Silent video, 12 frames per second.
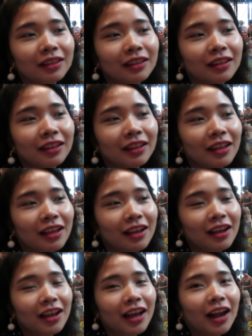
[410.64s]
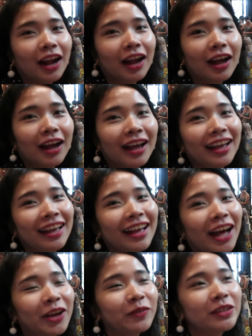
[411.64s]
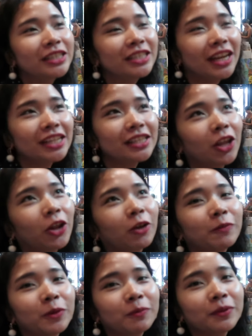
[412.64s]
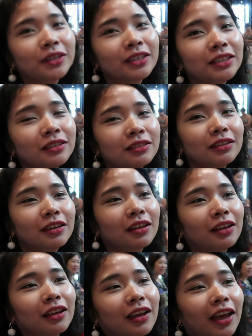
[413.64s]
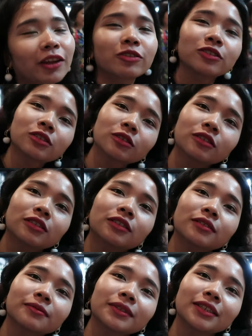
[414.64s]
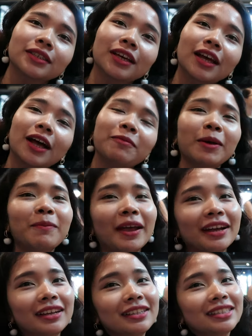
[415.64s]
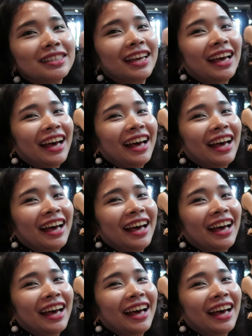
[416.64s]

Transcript: I wish there's a lot of people. And also, my back hurts.